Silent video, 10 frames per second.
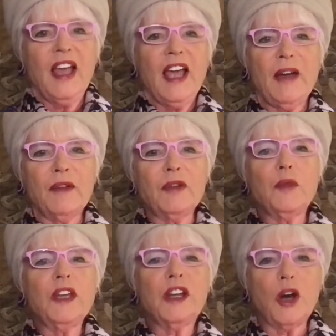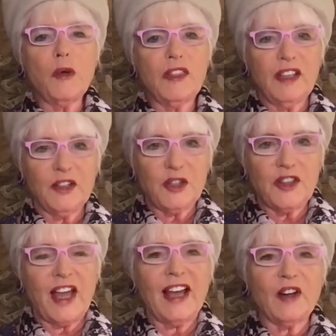And when we go within to
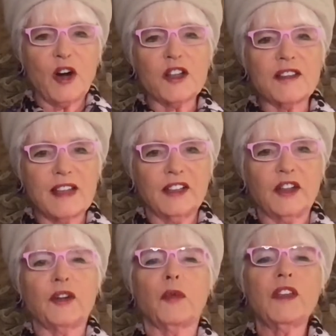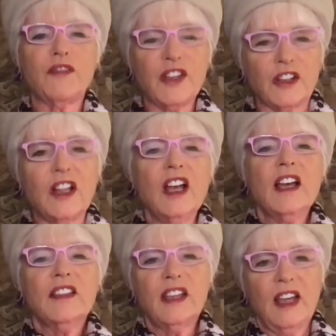that heart center and we feel
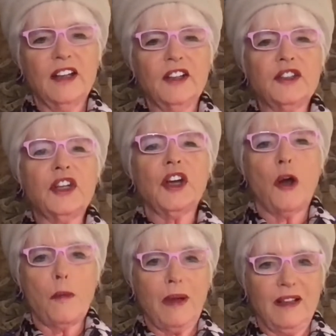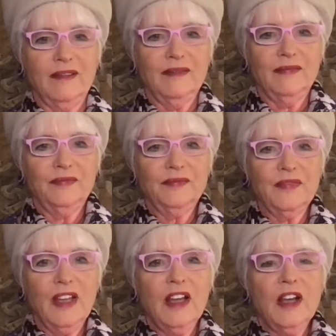the energy open,
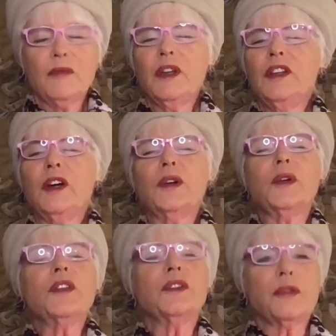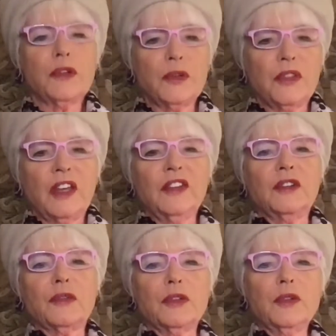we know the truth, and the
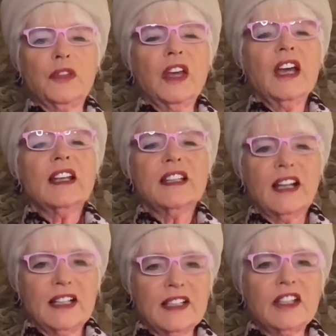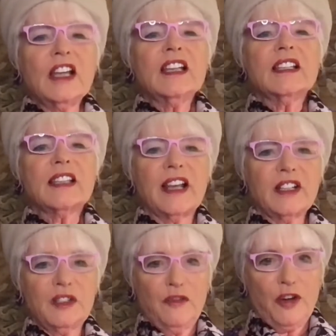truth does set
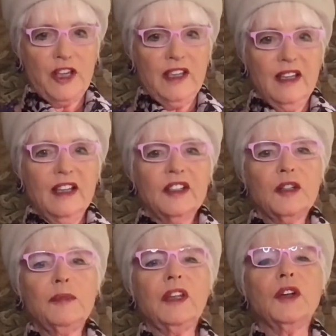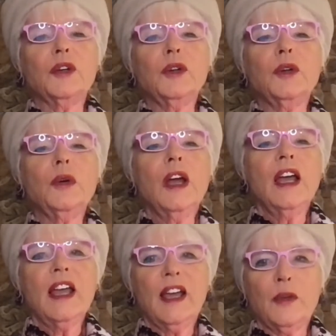us free to be who
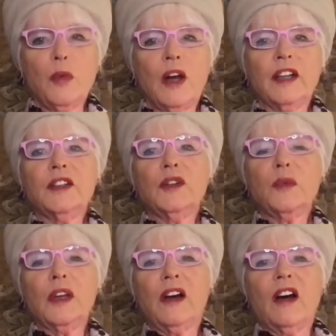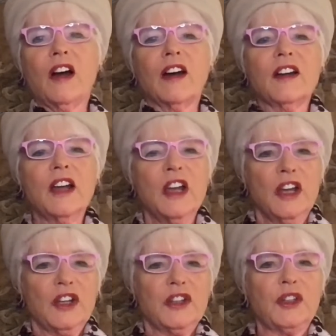and what we are.
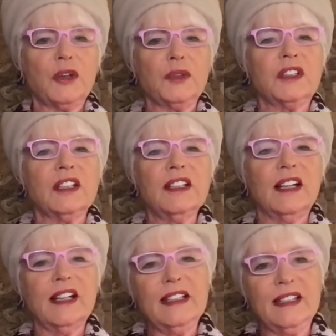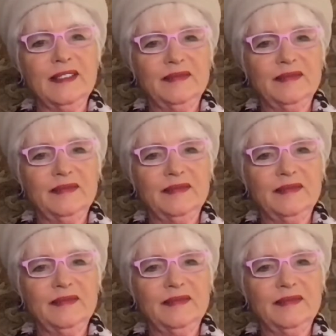So tonight,